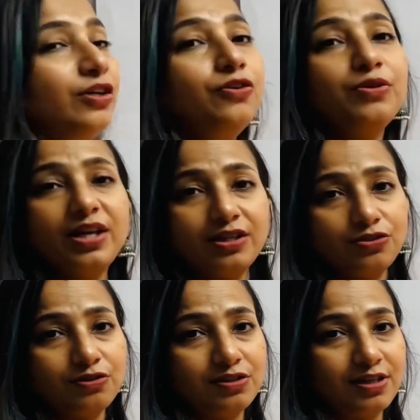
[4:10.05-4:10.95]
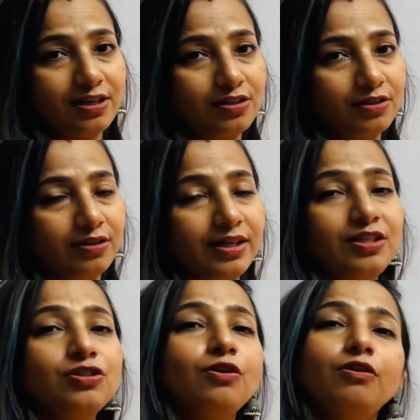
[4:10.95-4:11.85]
Reaction center. And it
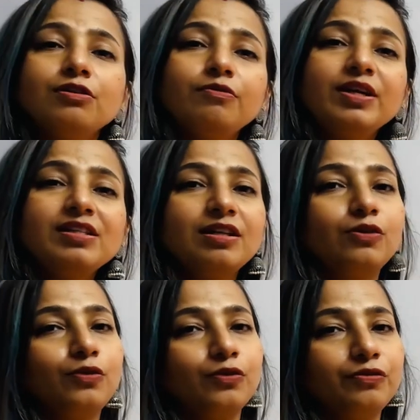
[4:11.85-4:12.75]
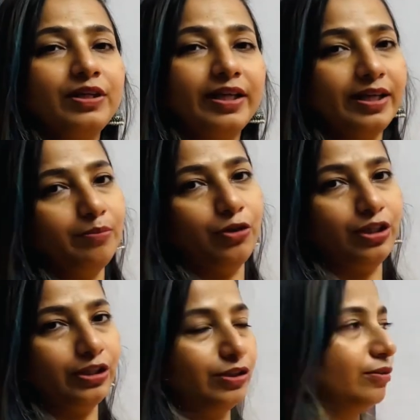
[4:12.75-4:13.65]
is always a chlorophyll A
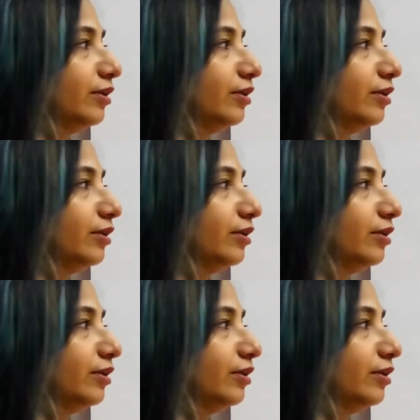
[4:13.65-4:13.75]
molecule.